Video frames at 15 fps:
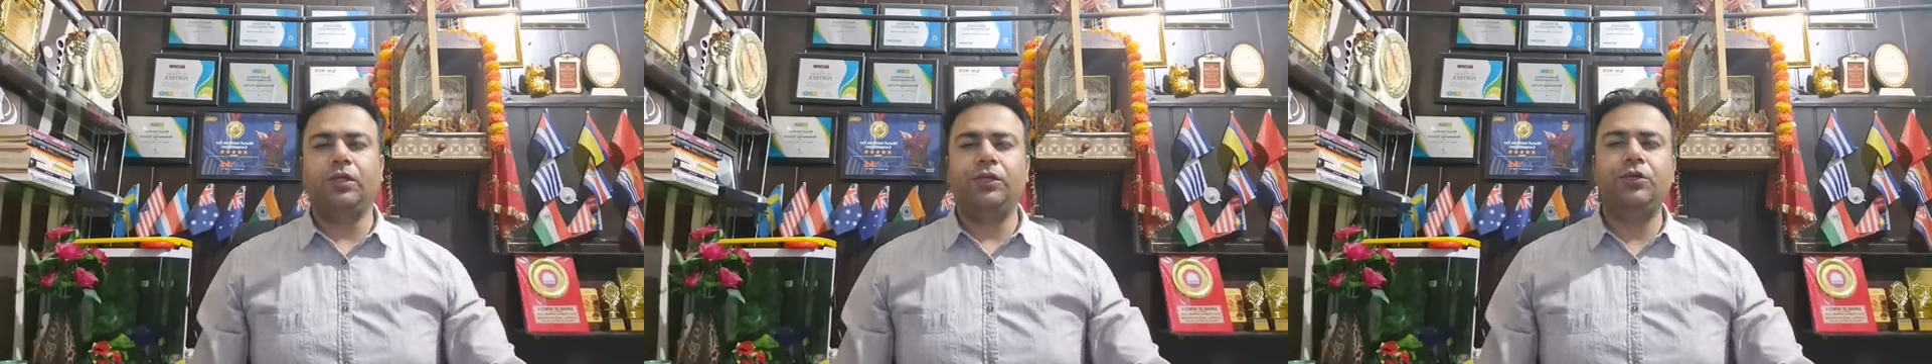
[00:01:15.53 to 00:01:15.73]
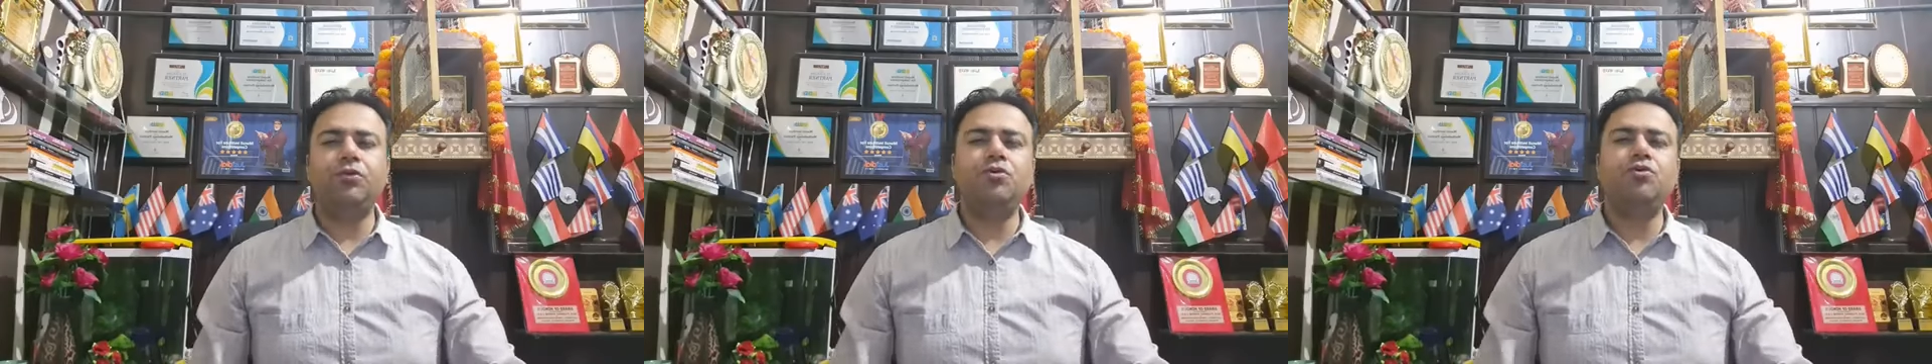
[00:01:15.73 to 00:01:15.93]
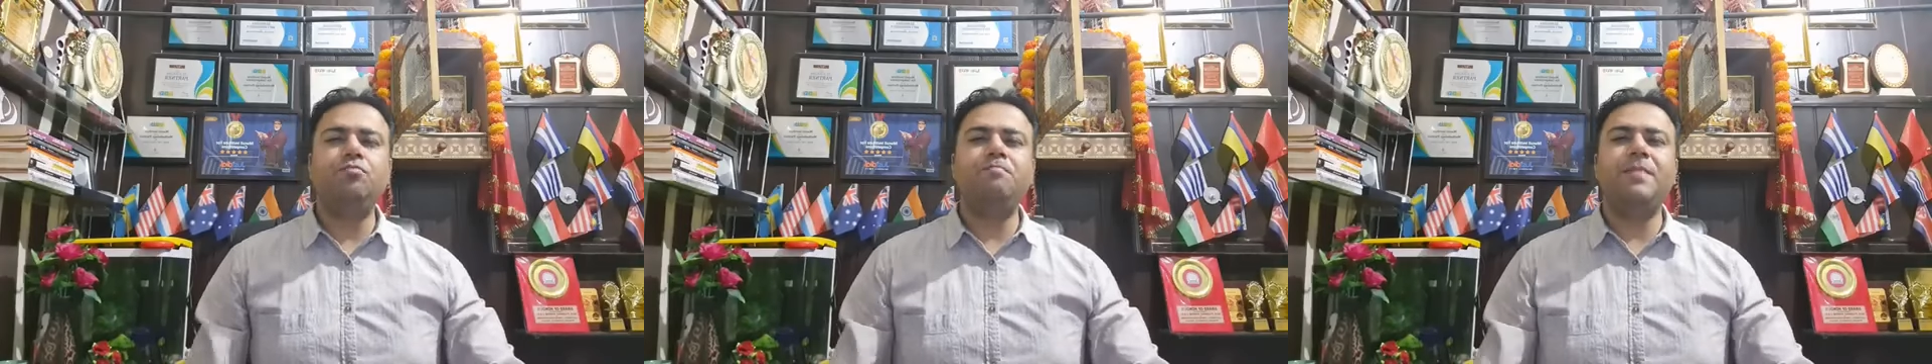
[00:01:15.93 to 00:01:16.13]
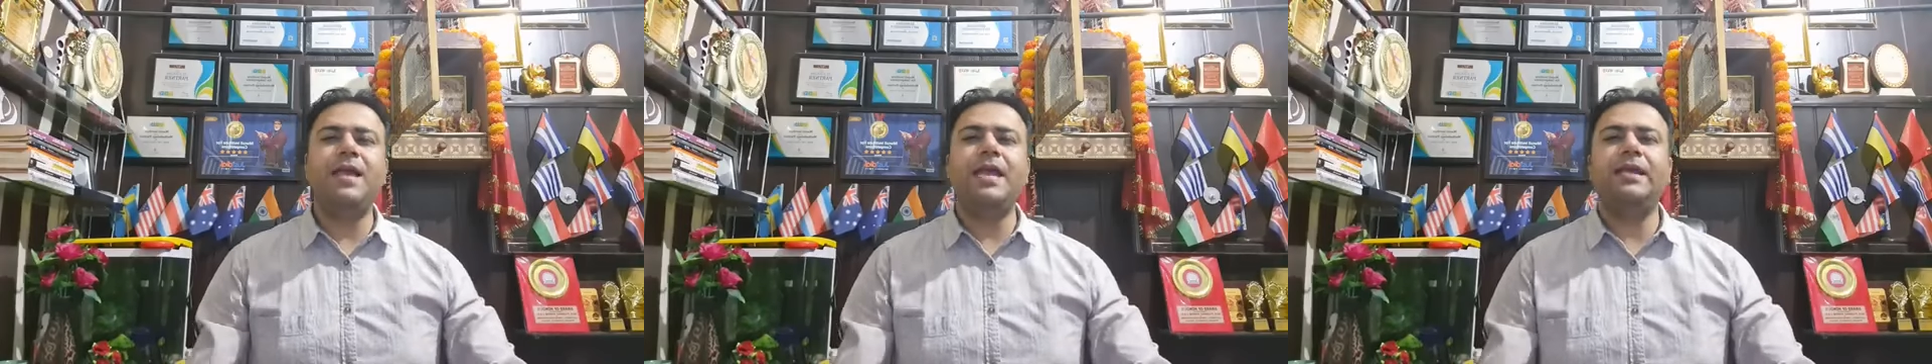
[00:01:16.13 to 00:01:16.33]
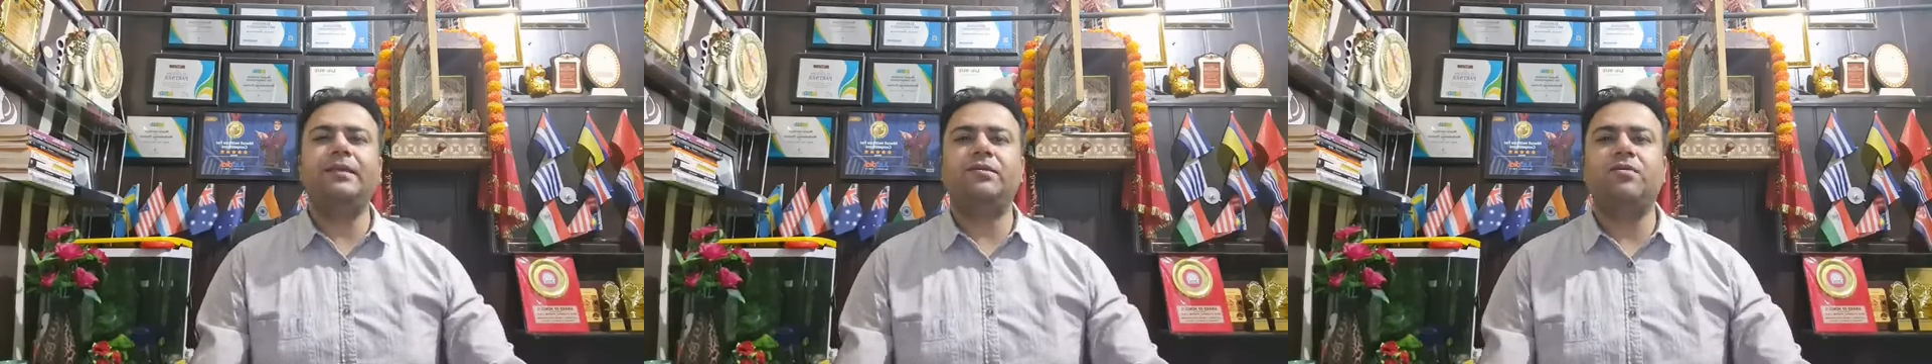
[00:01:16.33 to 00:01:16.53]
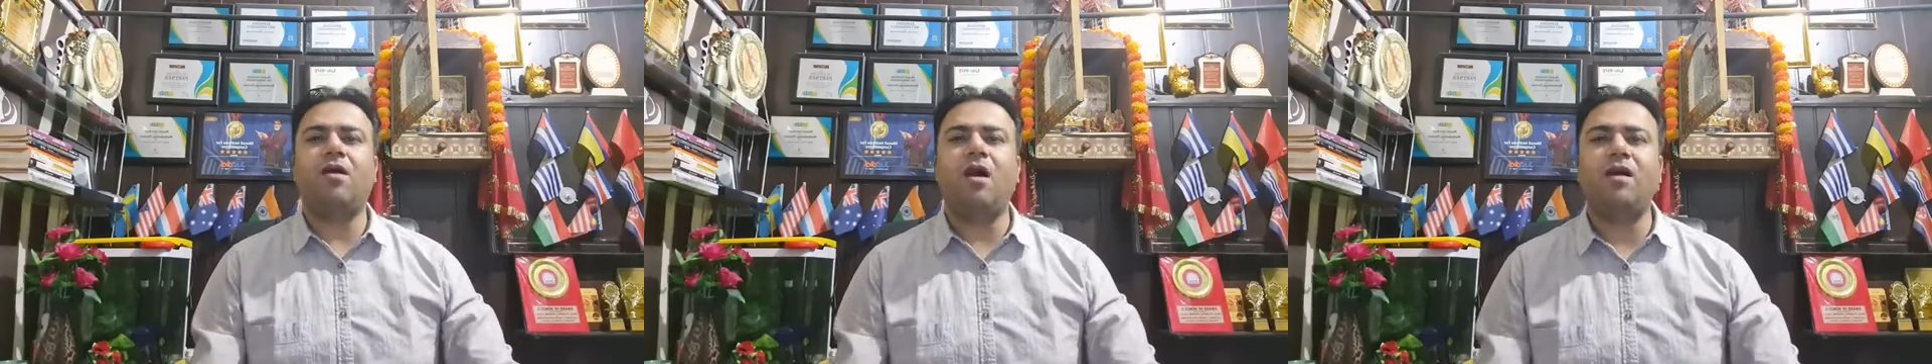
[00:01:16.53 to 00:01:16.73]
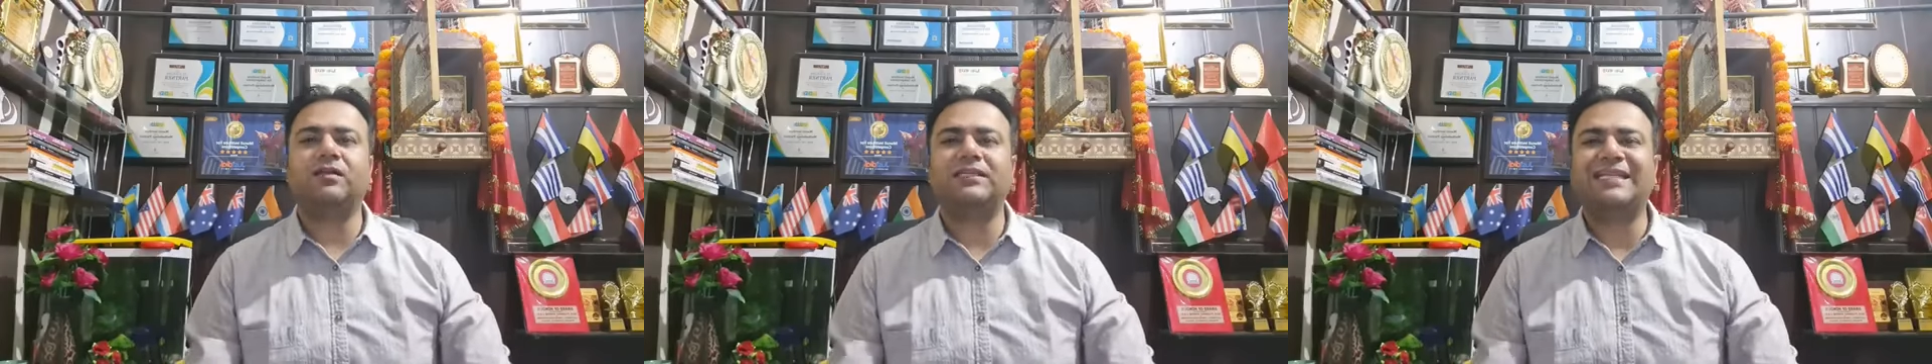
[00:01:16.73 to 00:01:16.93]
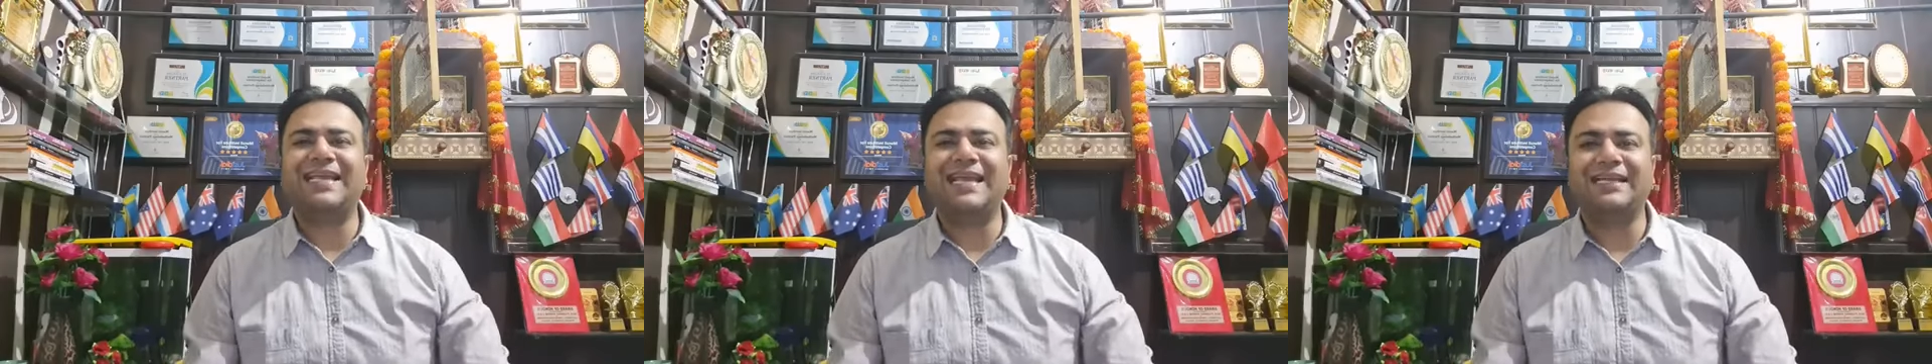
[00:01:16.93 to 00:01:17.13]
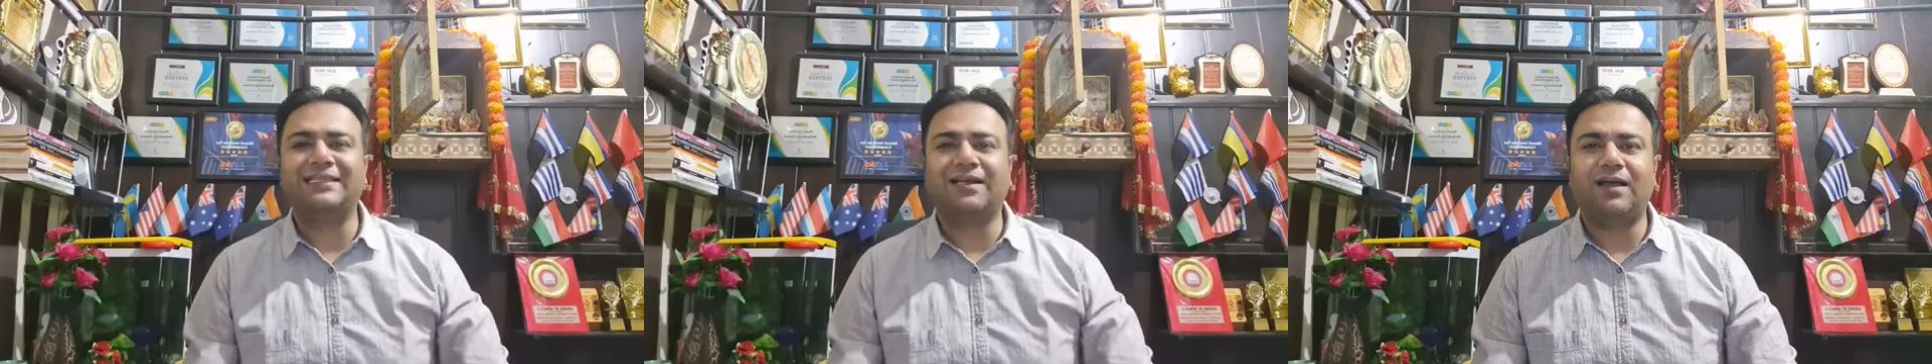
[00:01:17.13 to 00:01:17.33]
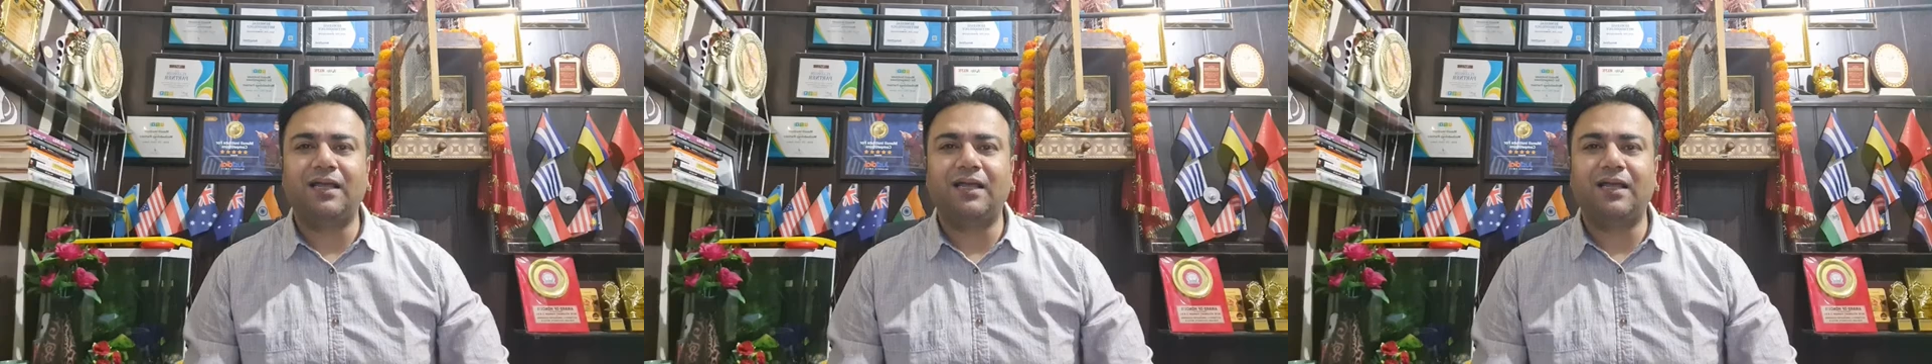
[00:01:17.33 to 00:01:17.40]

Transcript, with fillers: you may not get